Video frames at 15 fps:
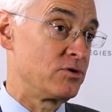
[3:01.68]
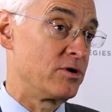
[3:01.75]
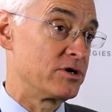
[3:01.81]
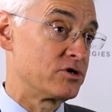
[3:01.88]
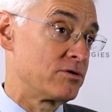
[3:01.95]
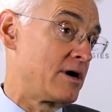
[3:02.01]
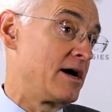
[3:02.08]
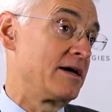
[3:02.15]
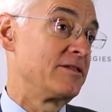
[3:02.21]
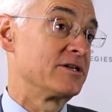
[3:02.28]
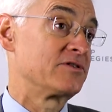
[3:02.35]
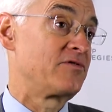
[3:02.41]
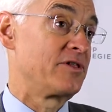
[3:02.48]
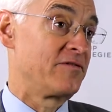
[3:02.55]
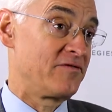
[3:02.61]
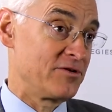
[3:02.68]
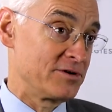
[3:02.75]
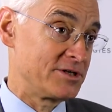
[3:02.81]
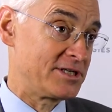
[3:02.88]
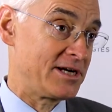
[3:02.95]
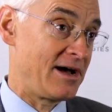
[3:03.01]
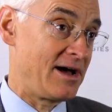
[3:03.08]
who are trying this for the
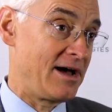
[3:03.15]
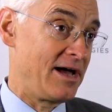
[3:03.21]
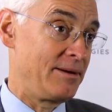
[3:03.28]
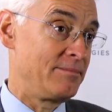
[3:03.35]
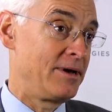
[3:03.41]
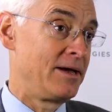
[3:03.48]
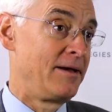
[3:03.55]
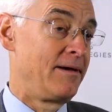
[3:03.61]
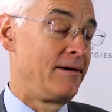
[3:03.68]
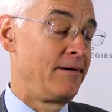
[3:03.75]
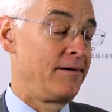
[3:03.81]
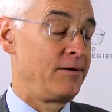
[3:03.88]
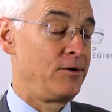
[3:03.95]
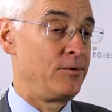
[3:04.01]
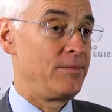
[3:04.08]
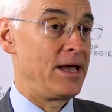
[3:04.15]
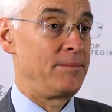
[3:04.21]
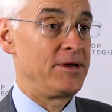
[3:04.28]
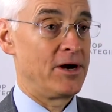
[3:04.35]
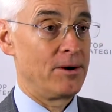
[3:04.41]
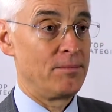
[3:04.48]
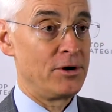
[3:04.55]
first time, who
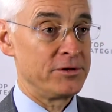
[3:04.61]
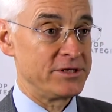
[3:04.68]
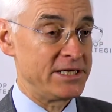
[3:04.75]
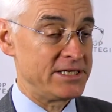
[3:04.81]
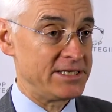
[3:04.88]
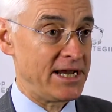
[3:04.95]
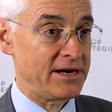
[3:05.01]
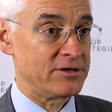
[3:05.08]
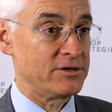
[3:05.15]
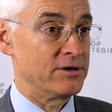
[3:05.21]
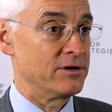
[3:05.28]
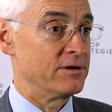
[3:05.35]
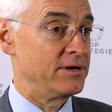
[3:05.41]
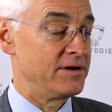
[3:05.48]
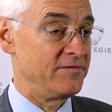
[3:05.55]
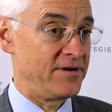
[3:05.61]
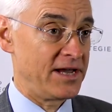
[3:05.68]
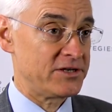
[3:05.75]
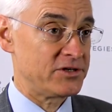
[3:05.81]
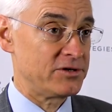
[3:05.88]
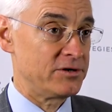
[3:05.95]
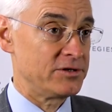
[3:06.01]
maybe are multi-sector
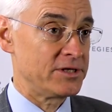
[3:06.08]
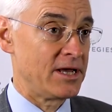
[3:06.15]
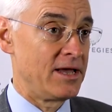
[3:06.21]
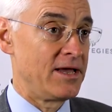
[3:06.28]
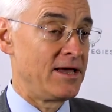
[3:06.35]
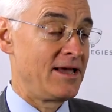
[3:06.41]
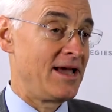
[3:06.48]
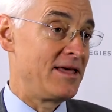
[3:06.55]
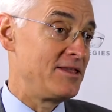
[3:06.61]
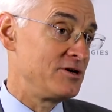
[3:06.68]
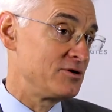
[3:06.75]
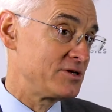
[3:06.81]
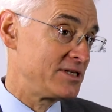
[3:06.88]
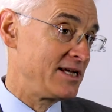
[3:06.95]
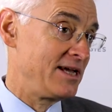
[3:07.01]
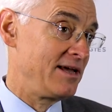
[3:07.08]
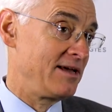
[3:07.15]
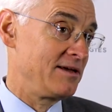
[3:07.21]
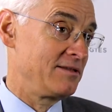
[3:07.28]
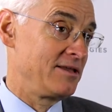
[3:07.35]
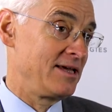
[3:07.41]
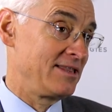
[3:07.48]
investors, and then you're
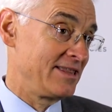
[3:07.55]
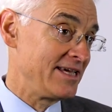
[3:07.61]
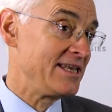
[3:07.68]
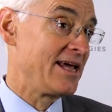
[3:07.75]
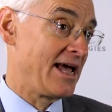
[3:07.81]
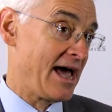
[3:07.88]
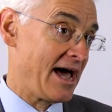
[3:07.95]
seeing the leading